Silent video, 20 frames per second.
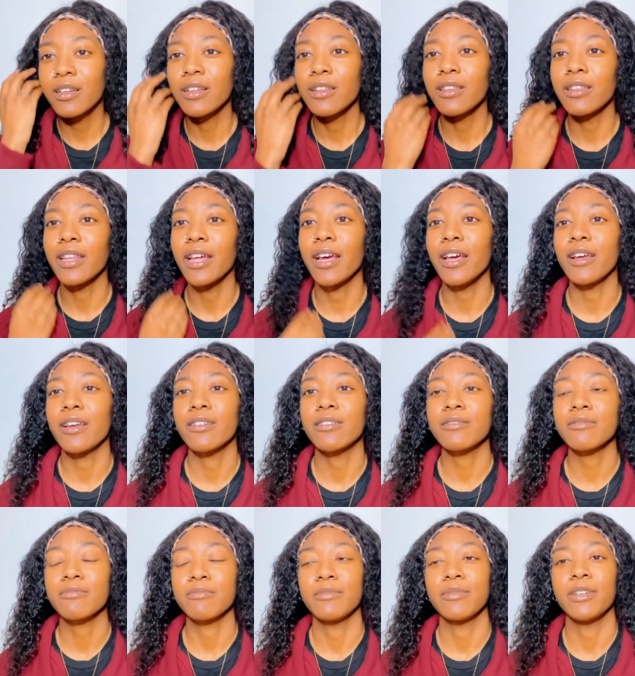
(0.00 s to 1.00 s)
that
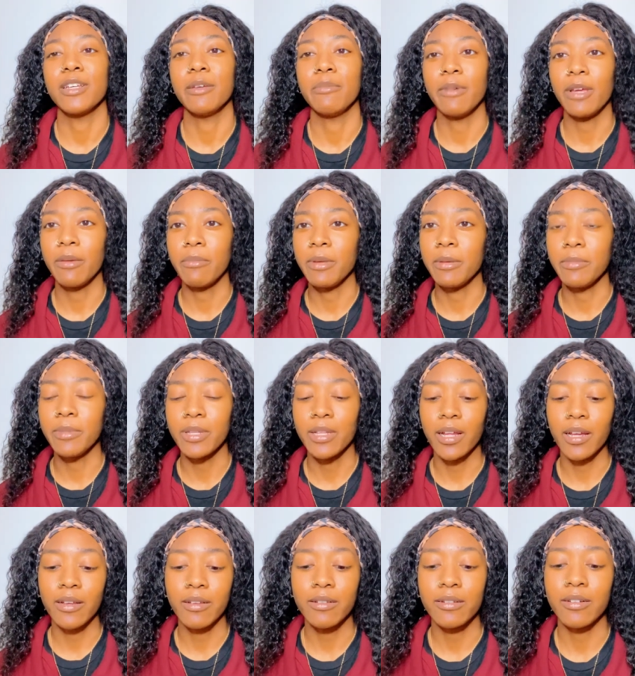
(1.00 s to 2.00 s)
it made me be
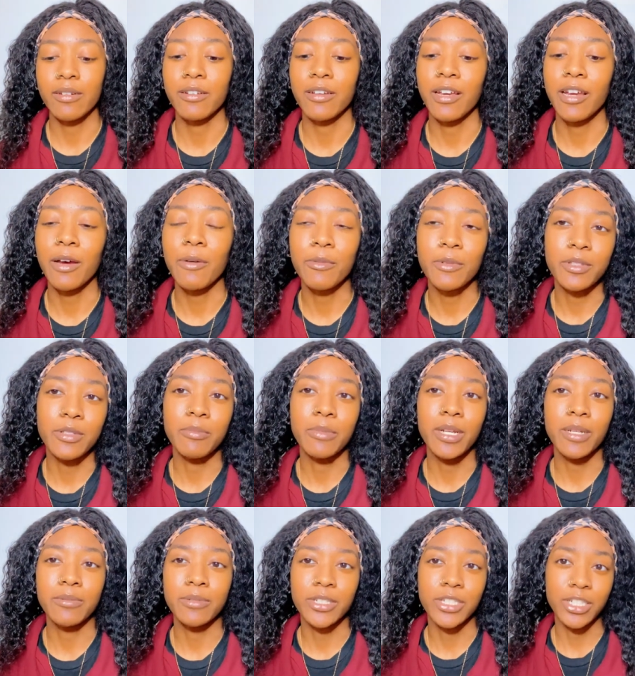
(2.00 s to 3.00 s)
like, okay, I want to be
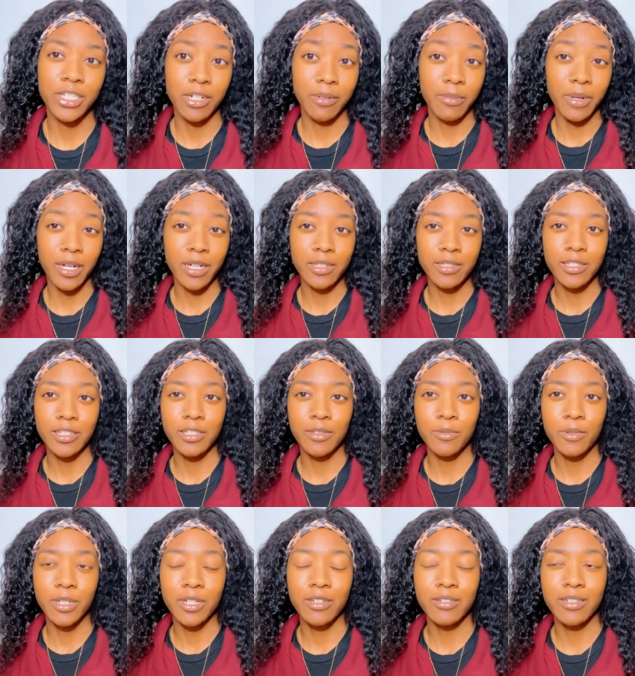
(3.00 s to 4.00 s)
able to share mine as
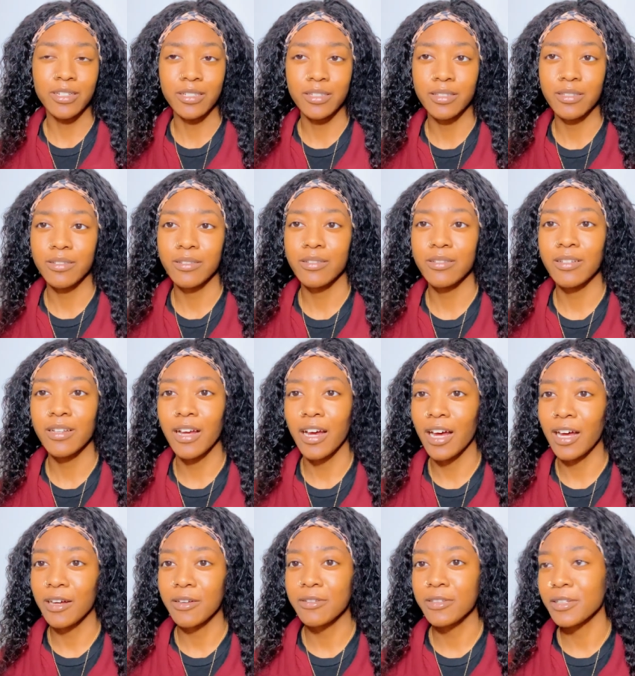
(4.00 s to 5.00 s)
well because
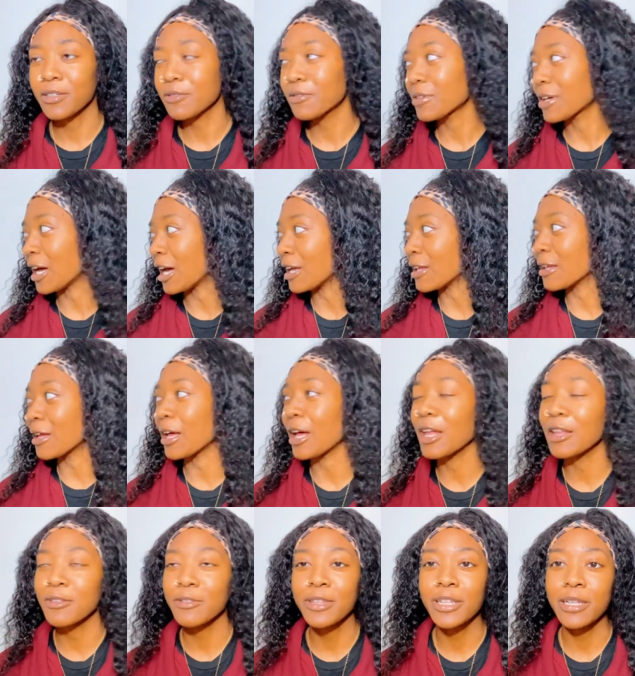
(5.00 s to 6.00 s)
I don't know. I,
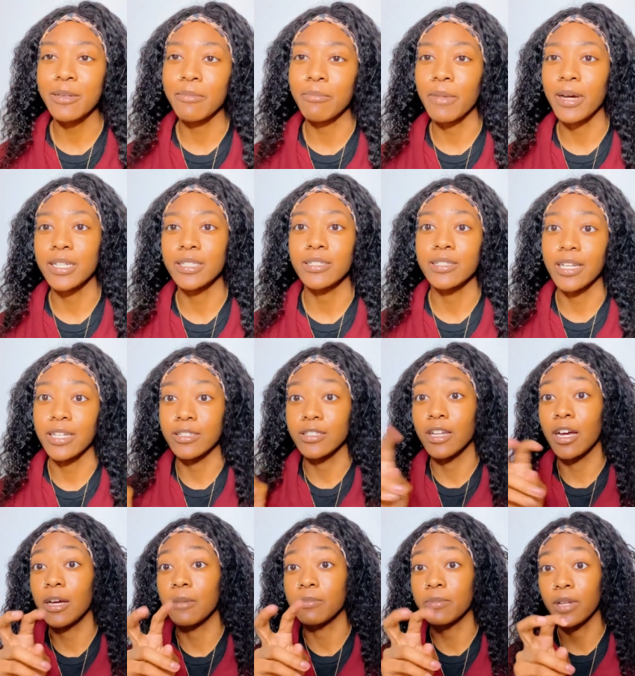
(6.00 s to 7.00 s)
I don't think mine's like
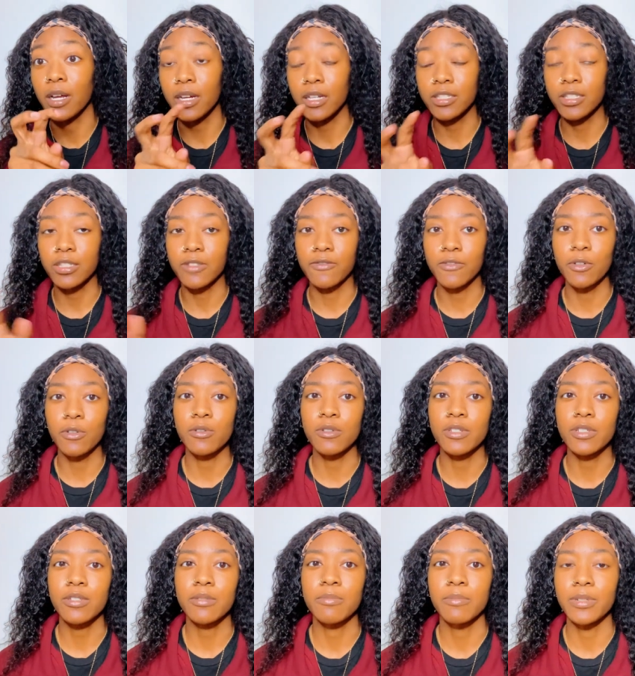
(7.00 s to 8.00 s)
top notch, of
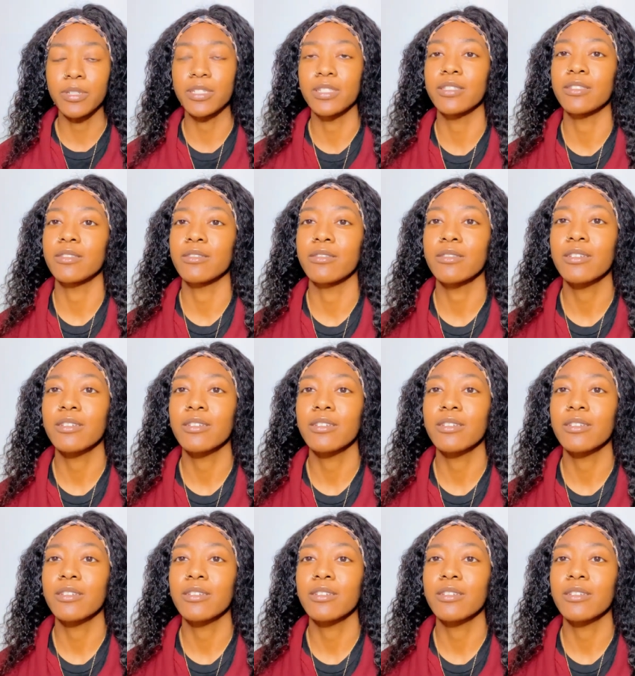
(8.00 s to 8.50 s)
course, but it's